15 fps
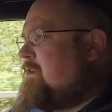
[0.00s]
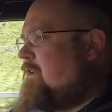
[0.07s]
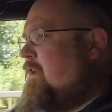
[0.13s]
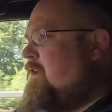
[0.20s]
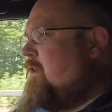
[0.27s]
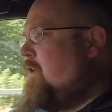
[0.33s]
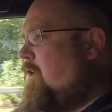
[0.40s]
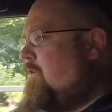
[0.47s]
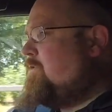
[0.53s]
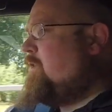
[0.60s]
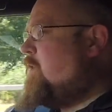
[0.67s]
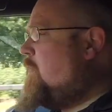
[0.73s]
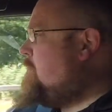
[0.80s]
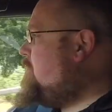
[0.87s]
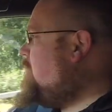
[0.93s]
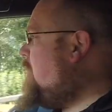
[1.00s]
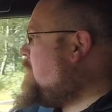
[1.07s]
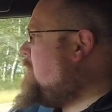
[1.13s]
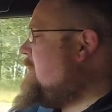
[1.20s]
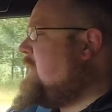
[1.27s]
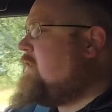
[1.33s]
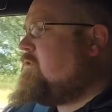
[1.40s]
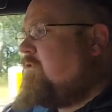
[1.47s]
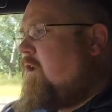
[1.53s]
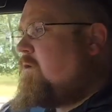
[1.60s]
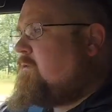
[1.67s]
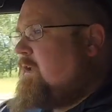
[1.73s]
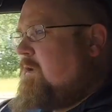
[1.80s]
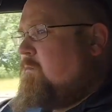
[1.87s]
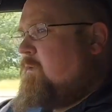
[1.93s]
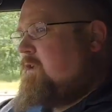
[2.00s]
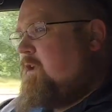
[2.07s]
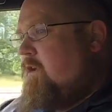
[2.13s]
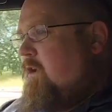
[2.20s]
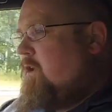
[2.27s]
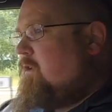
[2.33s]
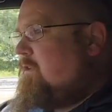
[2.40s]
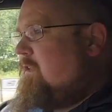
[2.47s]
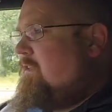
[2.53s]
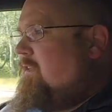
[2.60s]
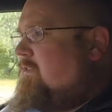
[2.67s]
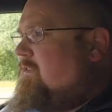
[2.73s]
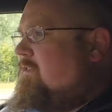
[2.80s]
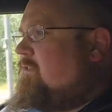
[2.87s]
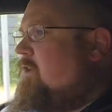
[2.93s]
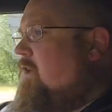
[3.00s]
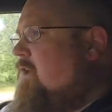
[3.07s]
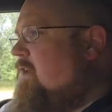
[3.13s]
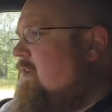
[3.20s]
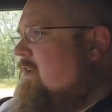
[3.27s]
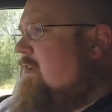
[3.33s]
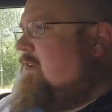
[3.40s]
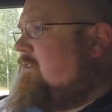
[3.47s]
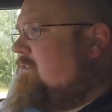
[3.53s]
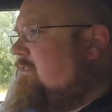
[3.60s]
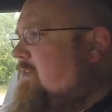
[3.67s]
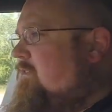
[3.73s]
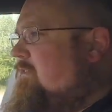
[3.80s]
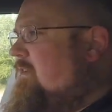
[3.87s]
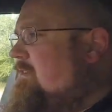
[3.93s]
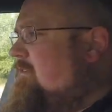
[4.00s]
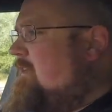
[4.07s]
a lot of you are probably groaning when you heard that this has got a CVT